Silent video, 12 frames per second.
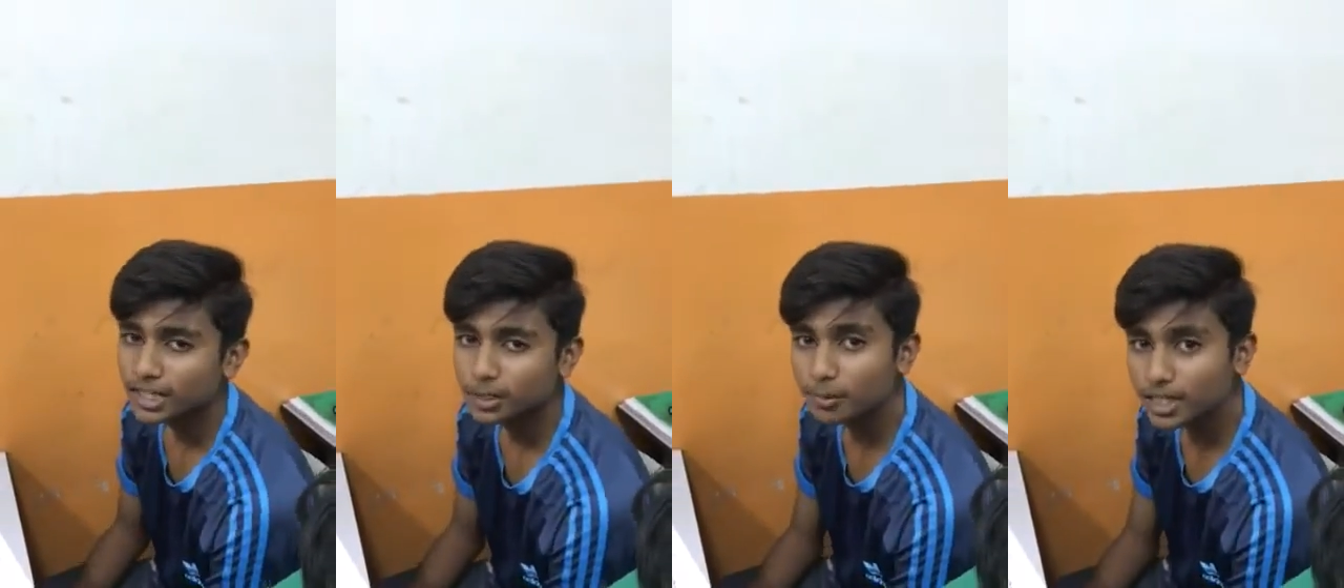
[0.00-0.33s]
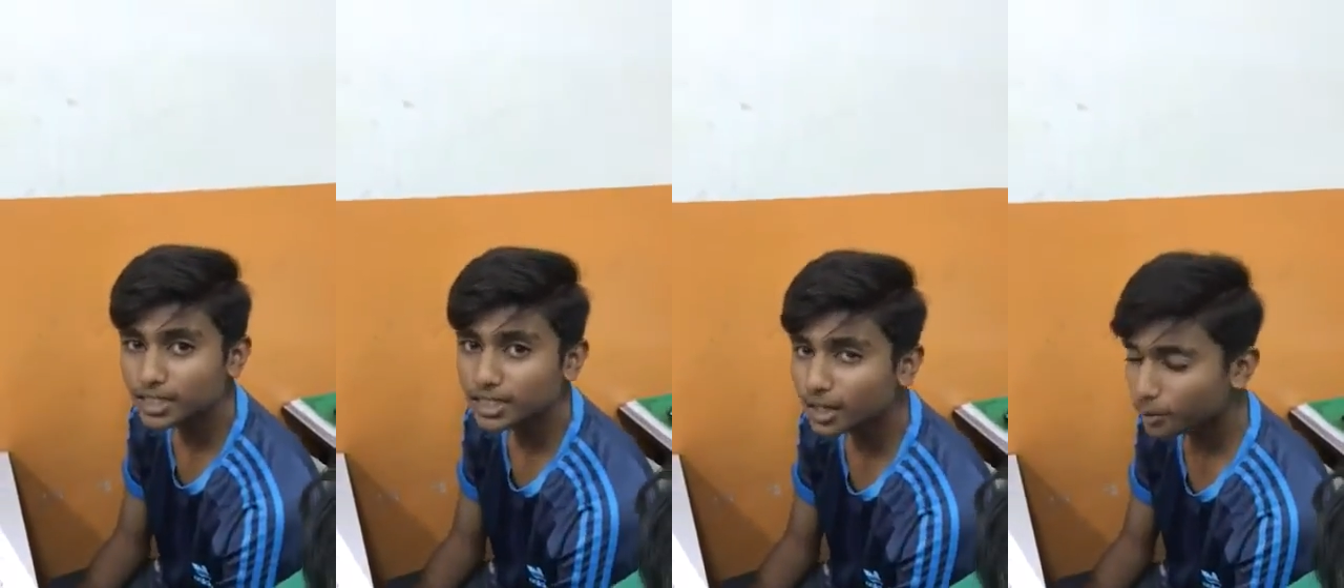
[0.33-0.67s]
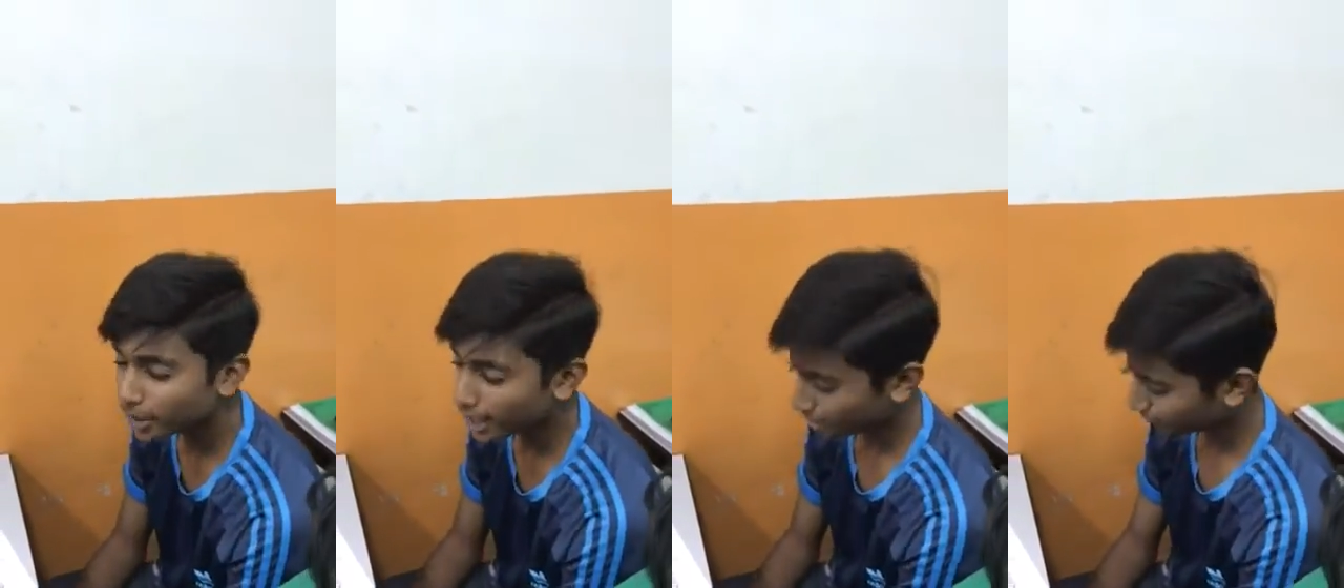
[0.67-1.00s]
The main thing I
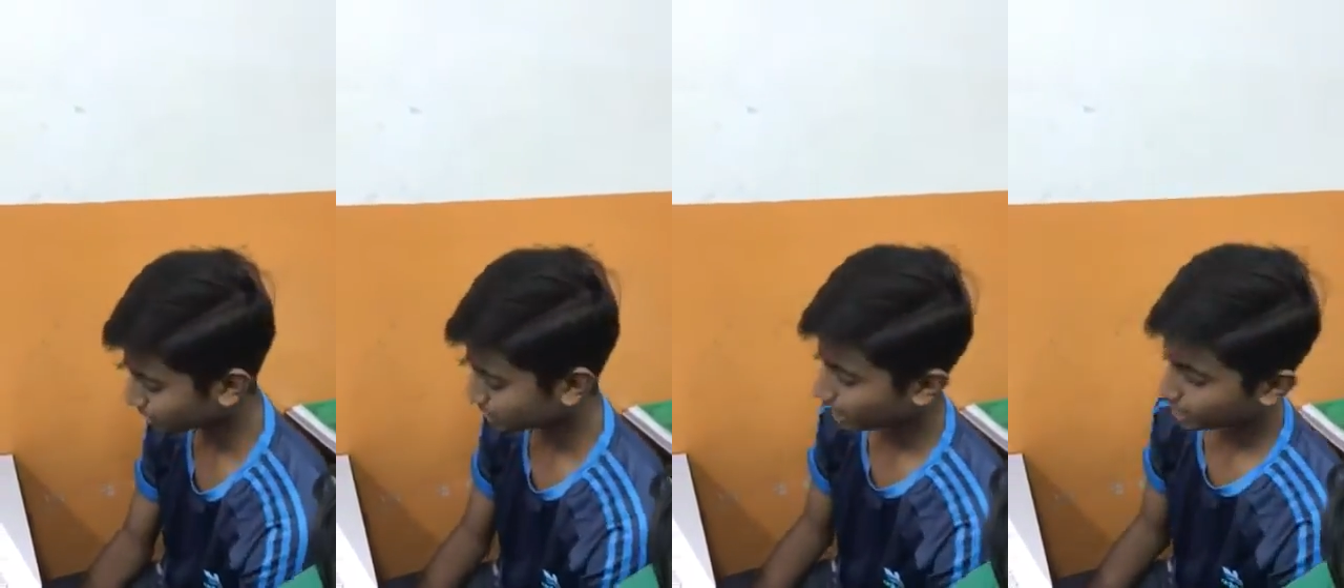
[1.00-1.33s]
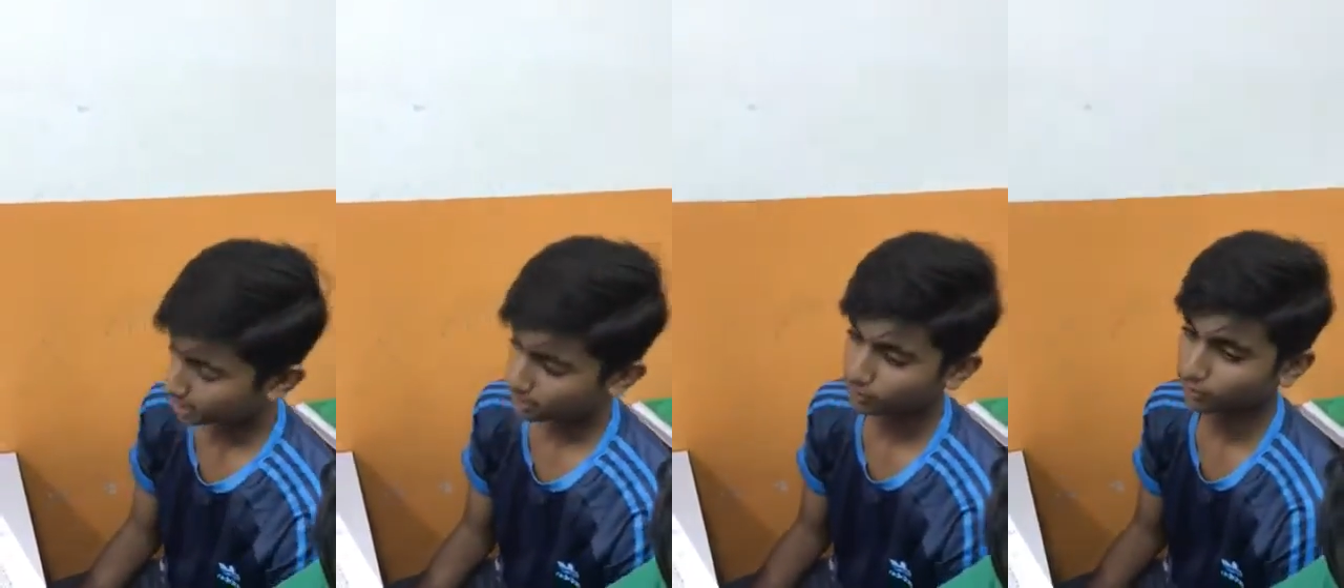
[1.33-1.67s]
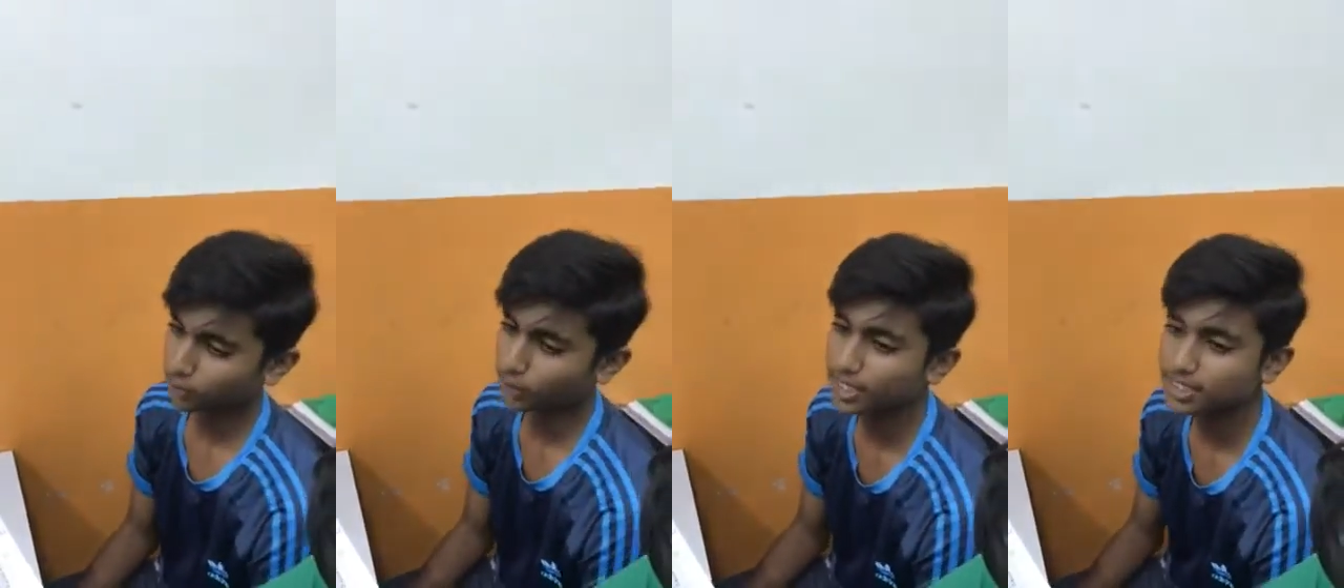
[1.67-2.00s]
want to emphasize
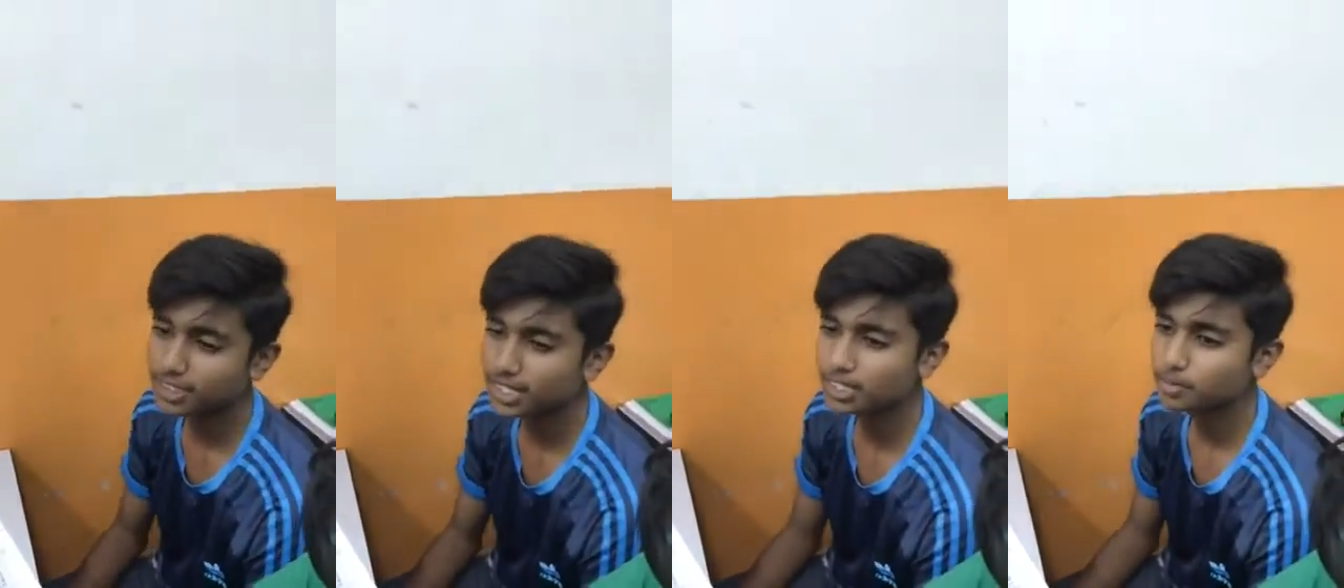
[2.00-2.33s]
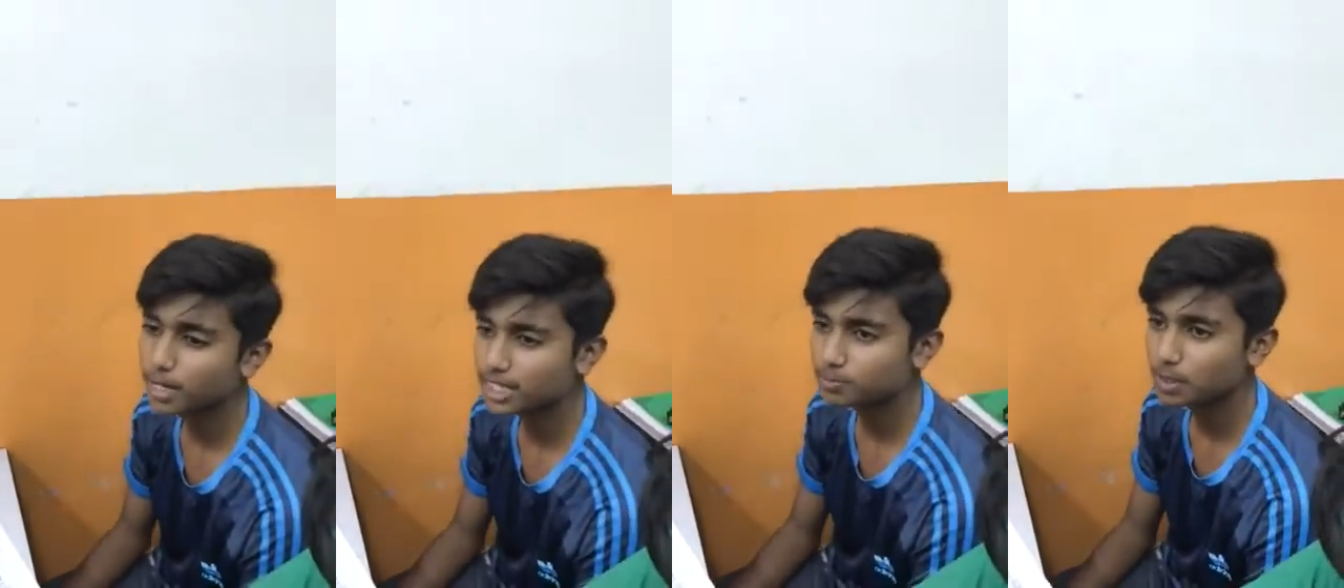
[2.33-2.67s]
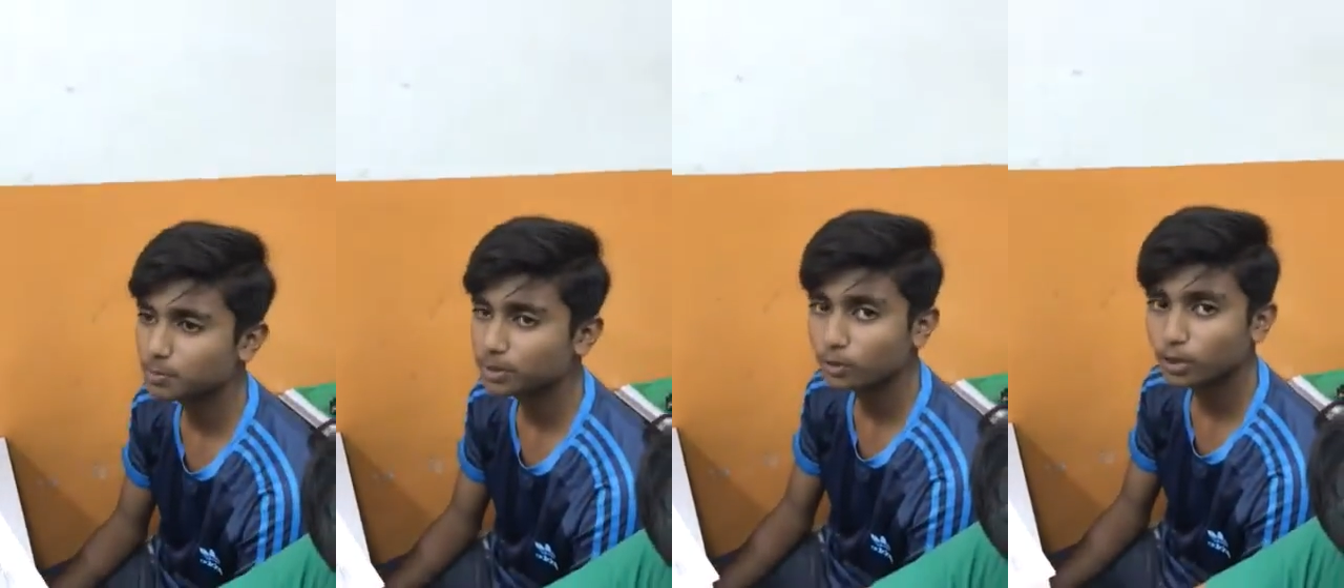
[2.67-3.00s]
for yesterday's maths
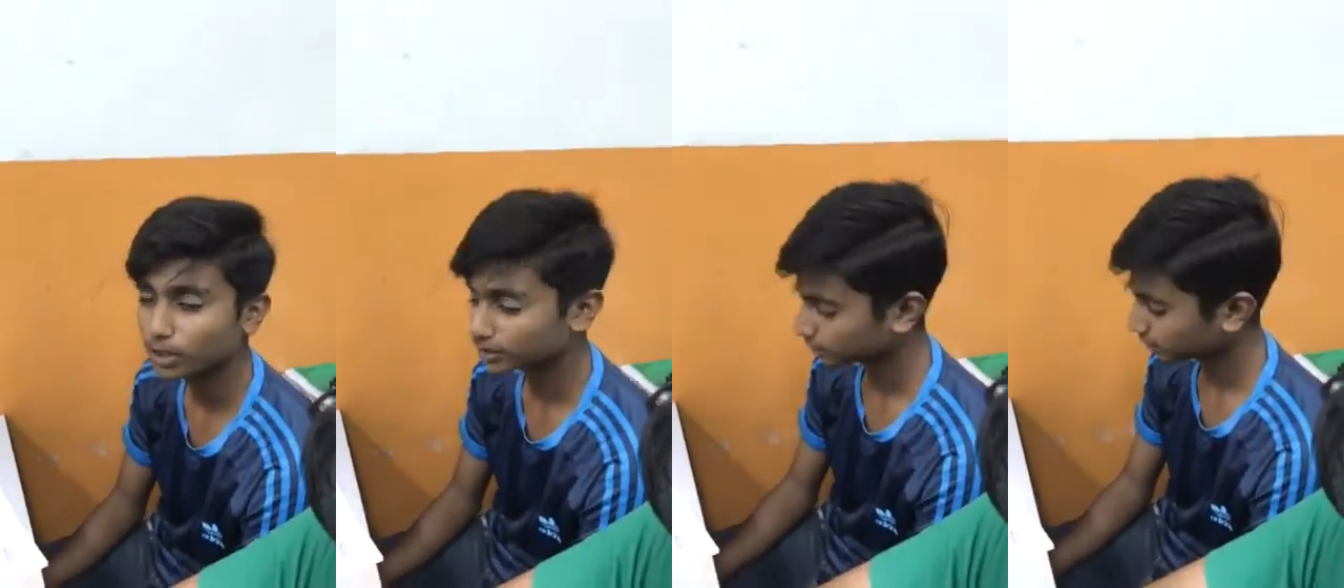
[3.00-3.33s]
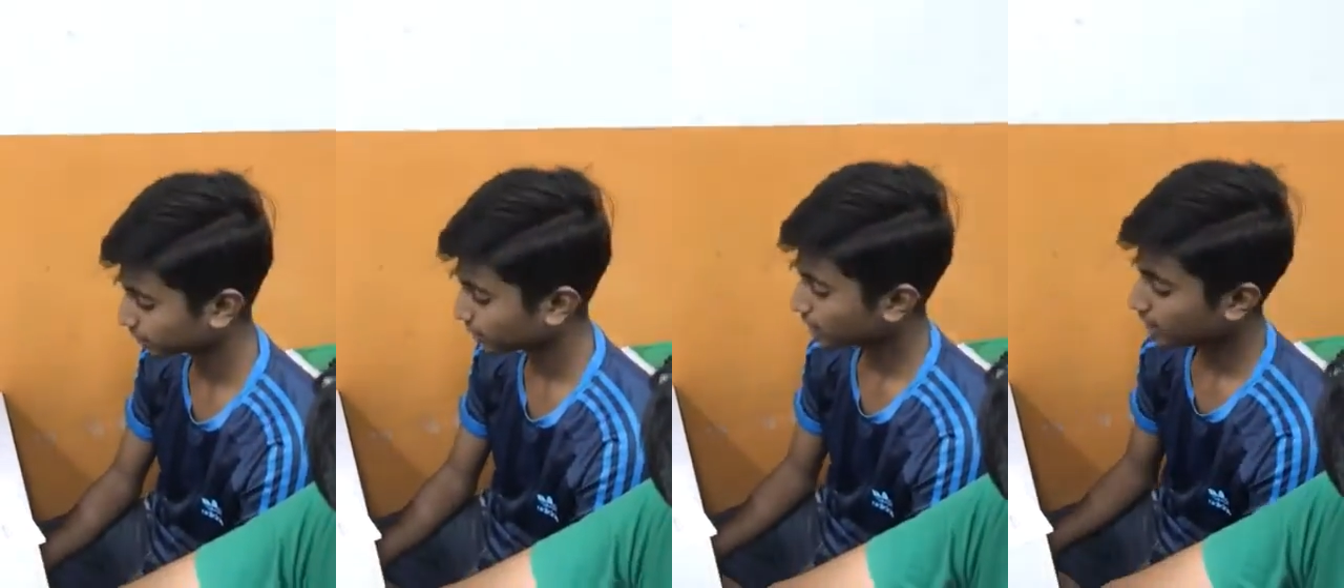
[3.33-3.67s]
paper was